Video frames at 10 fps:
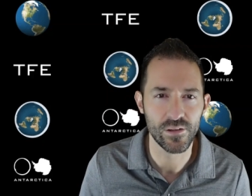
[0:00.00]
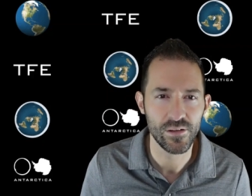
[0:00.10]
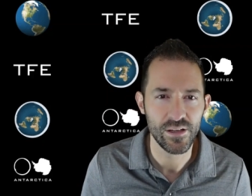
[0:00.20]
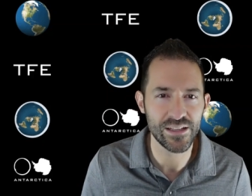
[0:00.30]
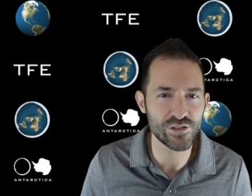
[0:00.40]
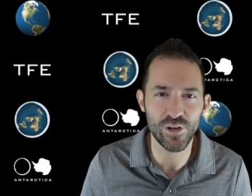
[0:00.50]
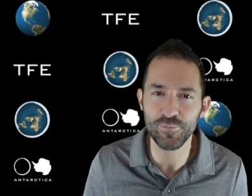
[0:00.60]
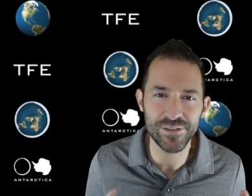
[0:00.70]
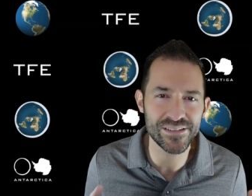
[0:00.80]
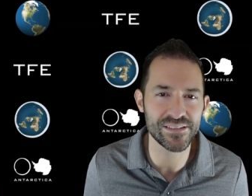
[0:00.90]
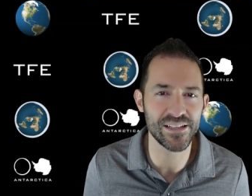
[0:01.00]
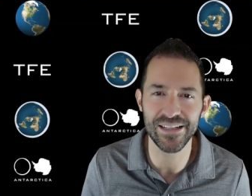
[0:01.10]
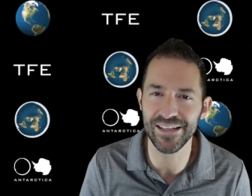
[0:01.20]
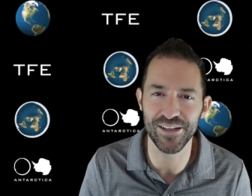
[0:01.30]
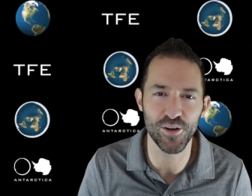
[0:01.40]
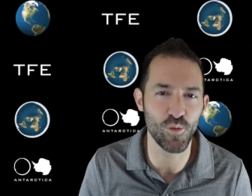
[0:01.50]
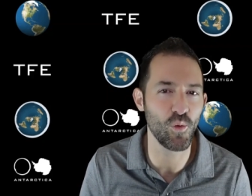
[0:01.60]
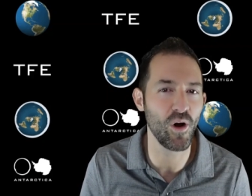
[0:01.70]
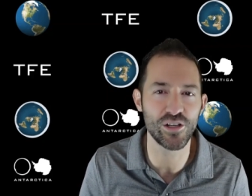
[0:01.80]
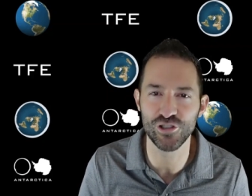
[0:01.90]
And so I've been sitting here
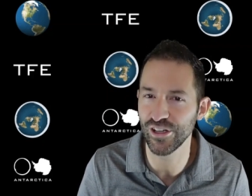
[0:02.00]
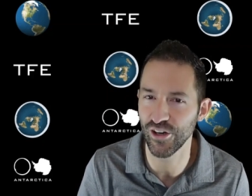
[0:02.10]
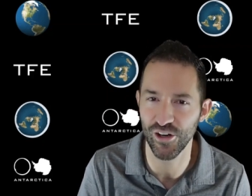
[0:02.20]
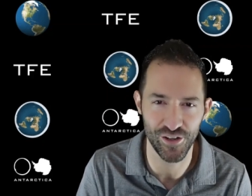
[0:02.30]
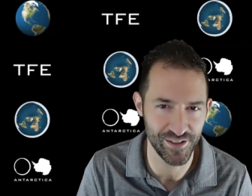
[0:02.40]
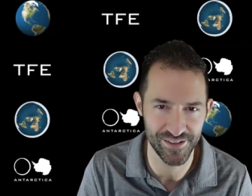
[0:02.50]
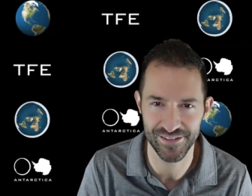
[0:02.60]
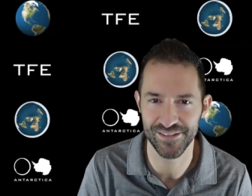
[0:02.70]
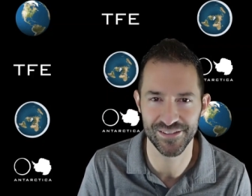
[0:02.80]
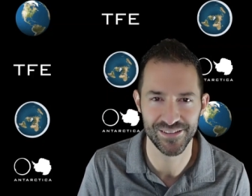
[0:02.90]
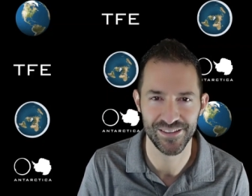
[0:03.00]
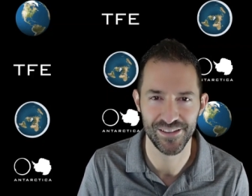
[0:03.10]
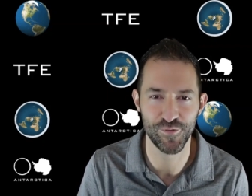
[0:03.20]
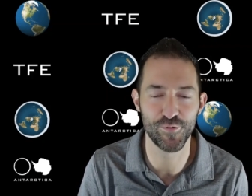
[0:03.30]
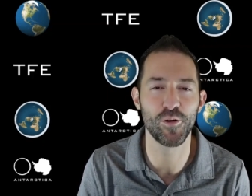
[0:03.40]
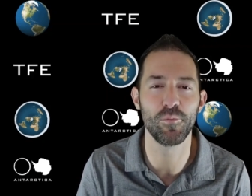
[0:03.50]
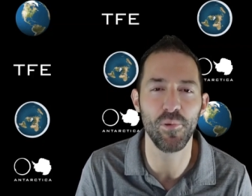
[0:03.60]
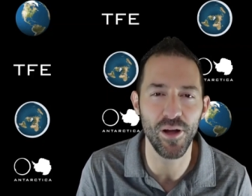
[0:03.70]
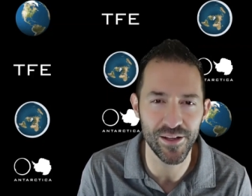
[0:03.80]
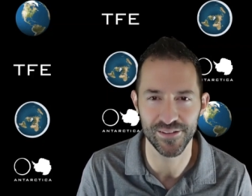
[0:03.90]
watching all this for
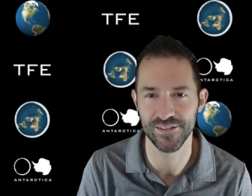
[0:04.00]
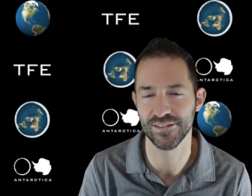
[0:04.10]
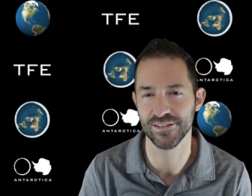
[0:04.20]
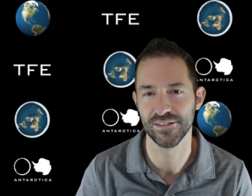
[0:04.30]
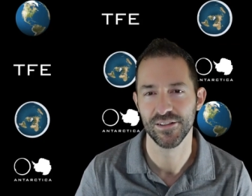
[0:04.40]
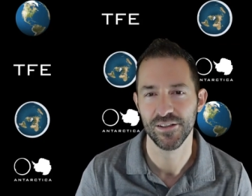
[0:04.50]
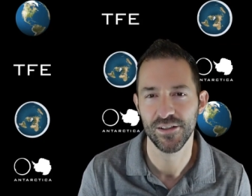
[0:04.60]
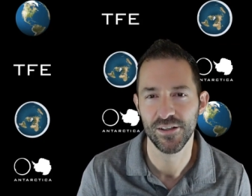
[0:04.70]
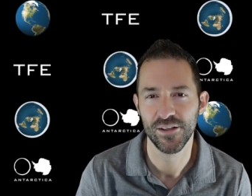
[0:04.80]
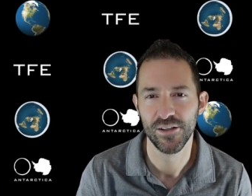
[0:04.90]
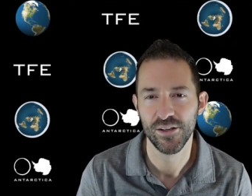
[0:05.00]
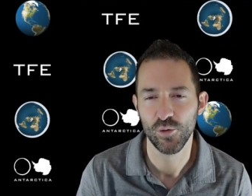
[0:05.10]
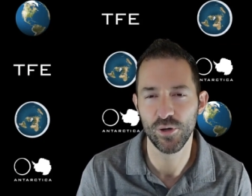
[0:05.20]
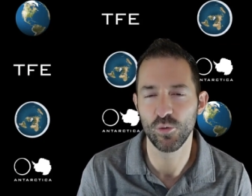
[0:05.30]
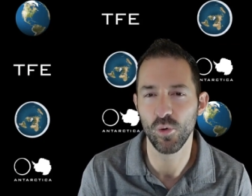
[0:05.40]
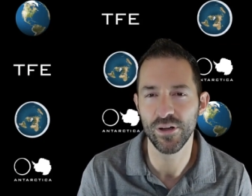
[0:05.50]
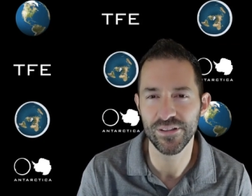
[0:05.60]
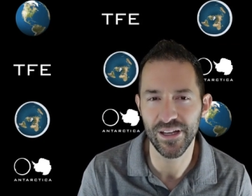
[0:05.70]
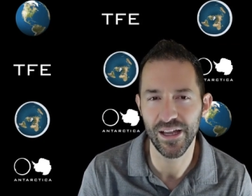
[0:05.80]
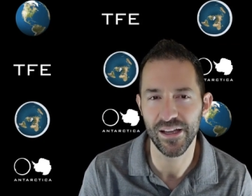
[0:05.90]
months when one
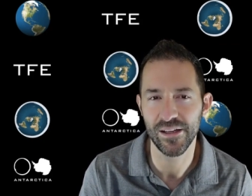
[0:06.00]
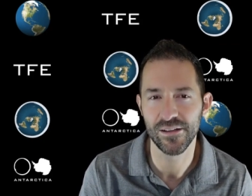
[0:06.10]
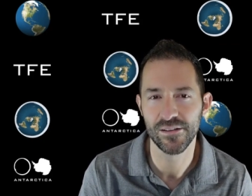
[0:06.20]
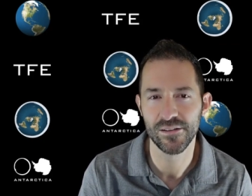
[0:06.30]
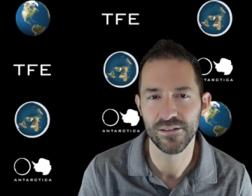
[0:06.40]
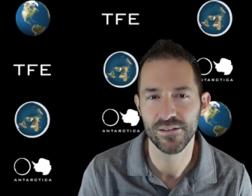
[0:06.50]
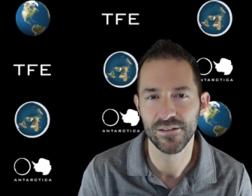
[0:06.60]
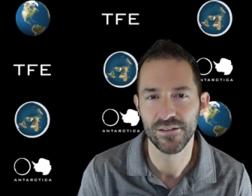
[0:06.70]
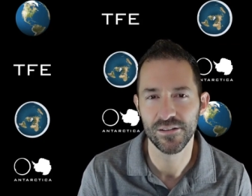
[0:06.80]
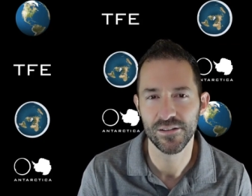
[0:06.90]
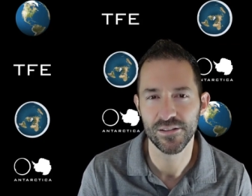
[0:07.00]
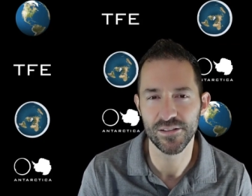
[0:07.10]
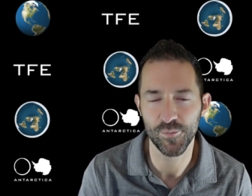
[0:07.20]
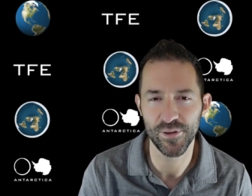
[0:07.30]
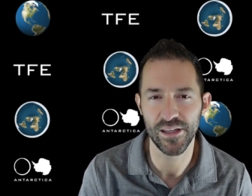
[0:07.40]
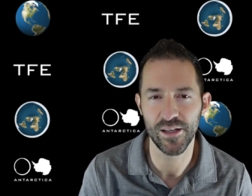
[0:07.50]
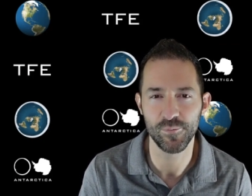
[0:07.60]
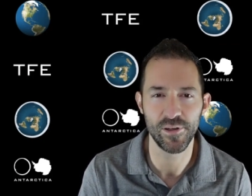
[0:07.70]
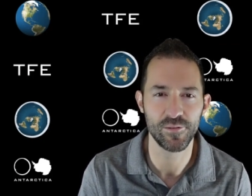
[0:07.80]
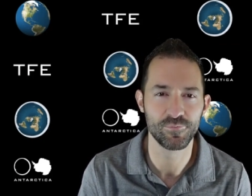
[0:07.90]
day something hit me.